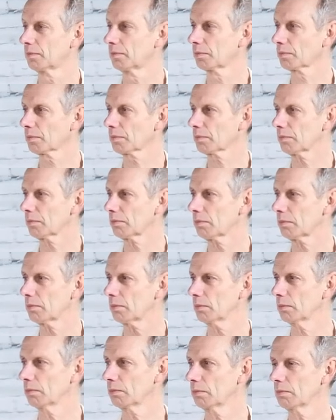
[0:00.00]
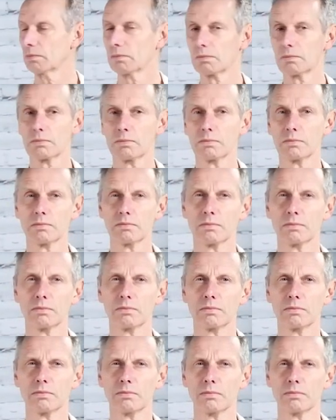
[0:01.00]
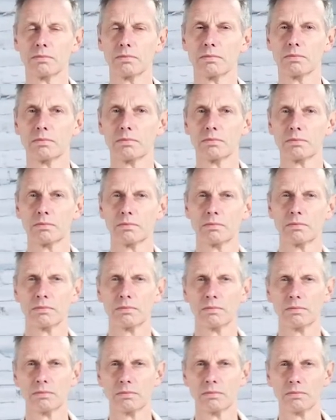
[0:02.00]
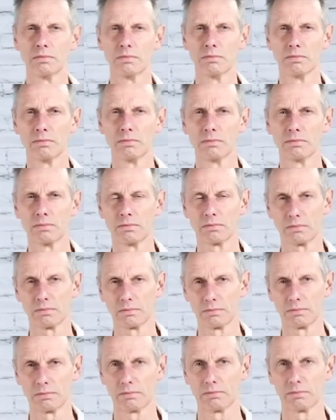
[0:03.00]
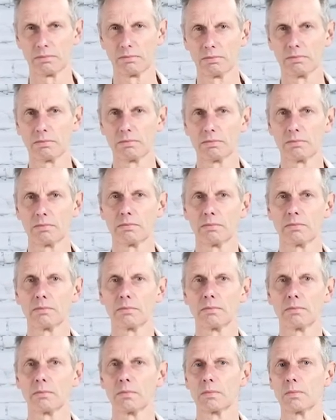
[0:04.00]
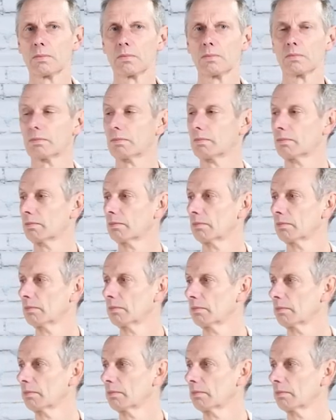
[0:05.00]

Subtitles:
The person shown says nothing.